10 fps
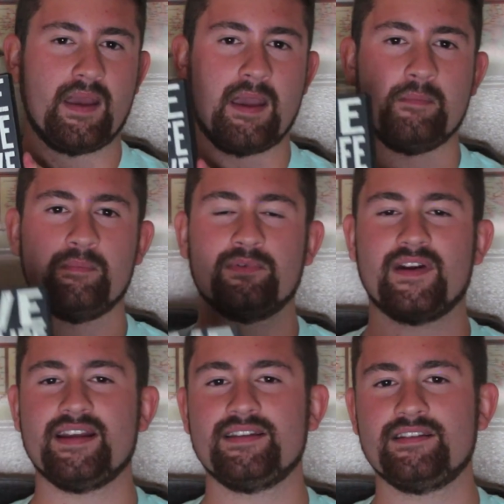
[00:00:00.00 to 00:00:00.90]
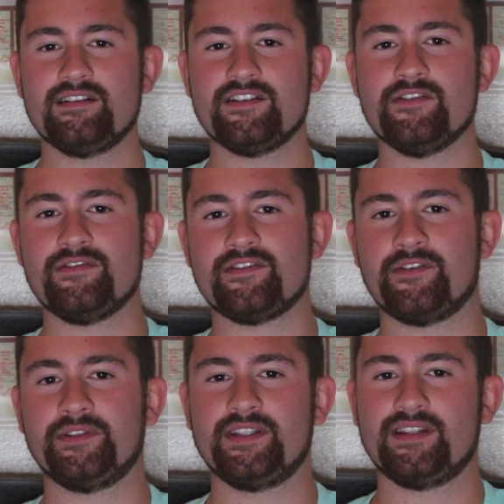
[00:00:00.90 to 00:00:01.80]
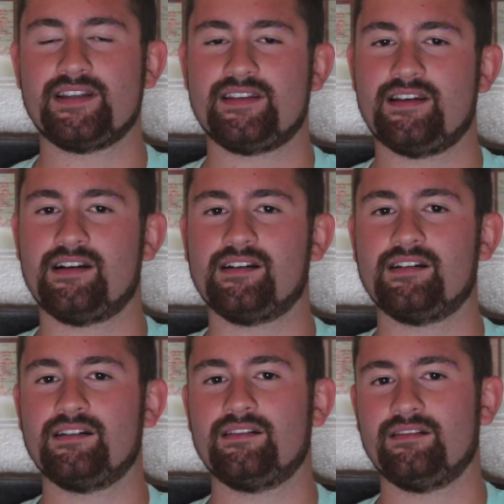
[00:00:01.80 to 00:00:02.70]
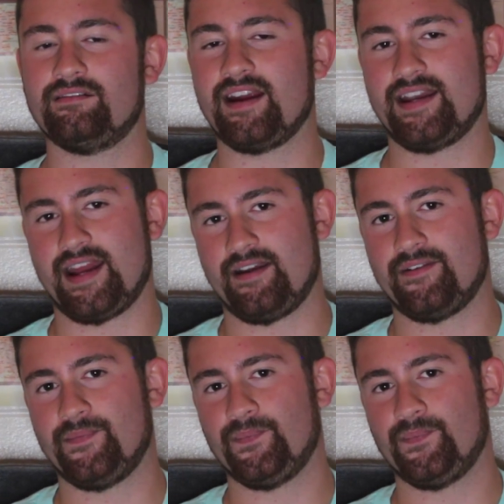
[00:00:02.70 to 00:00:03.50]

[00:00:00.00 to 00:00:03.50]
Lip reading: Embrace your youth, you're only this young right now.